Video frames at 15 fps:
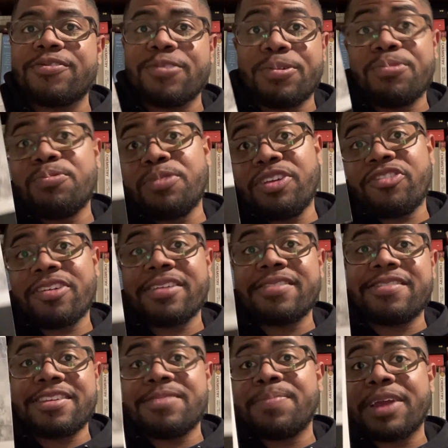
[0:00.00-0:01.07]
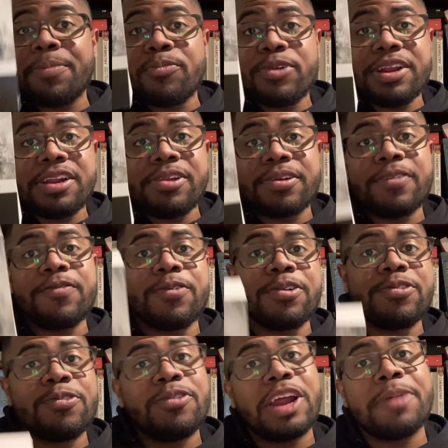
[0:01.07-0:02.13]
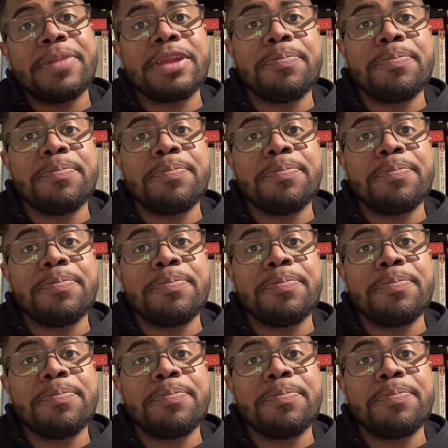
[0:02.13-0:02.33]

So we shall see. But I'm really looking forward to Crime